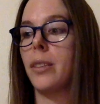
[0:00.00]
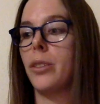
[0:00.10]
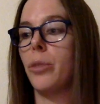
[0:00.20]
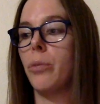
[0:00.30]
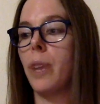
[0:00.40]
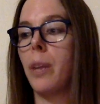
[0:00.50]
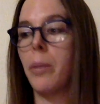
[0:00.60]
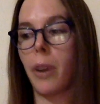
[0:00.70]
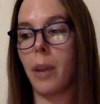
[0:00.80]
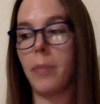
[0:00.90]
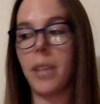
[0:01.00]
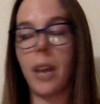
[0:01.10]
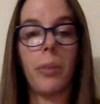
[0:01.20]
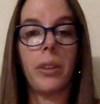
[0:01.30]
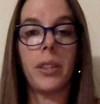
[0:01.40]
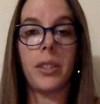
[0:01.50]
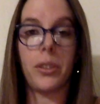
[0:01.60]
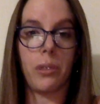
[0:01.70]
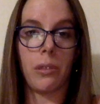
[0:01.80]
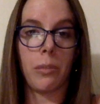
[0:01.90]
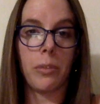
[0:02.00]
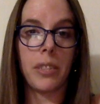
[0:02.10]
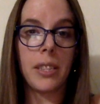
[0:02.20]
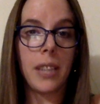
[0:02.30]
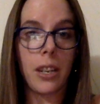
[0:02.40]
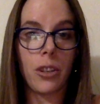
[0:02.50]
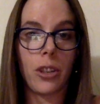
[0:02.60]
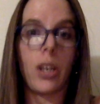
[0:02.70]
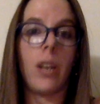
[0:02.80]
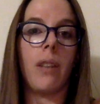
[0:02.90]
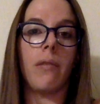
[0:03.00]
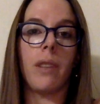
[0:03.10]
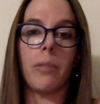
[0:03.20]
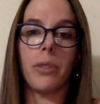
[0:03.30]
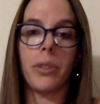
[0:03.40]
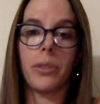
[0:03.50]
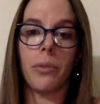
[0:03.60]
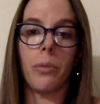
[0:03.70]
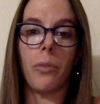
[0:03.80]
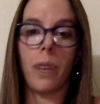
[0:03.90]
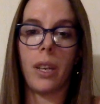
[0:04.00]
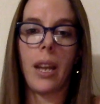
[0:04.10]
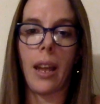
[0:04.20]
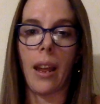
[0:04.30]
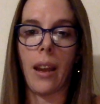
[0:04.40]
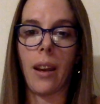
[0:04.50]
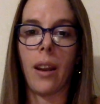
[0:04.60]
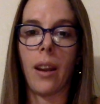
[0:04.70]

to write a program to output the string representation of numbers from 1 to n,